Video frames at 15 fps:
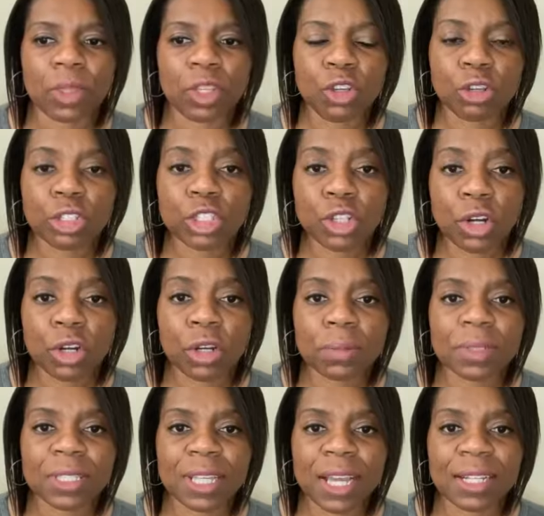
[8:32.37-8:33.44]
your
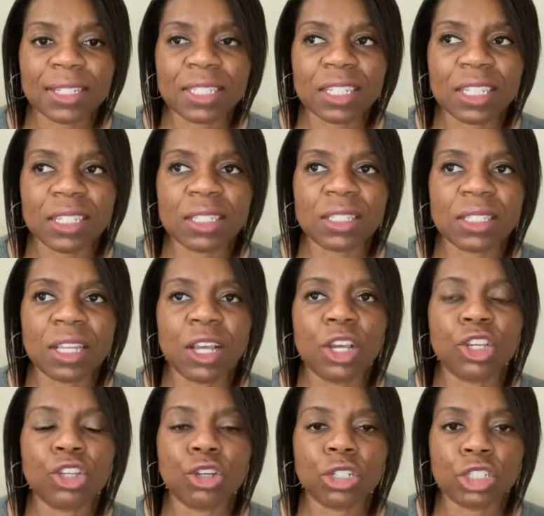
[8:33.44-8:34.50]
circumstances
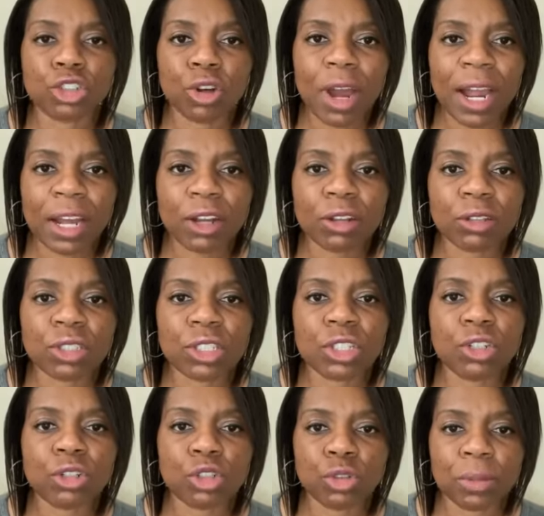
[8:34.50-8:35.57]
your trials
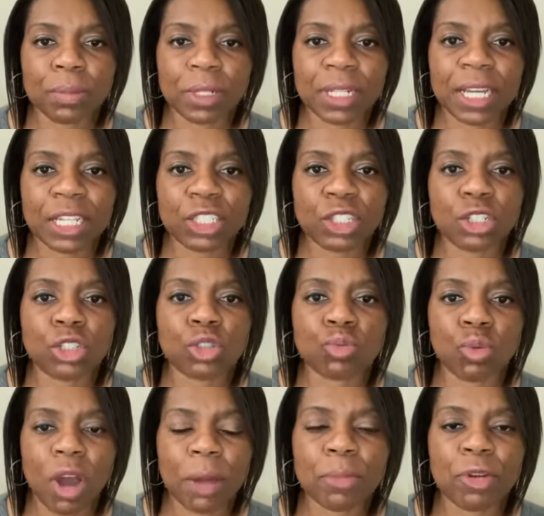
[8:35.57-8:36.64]
your tribulations
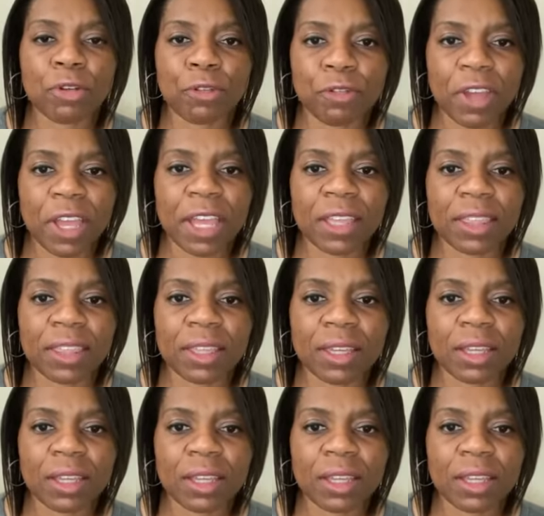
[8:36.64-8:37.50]
rob your faith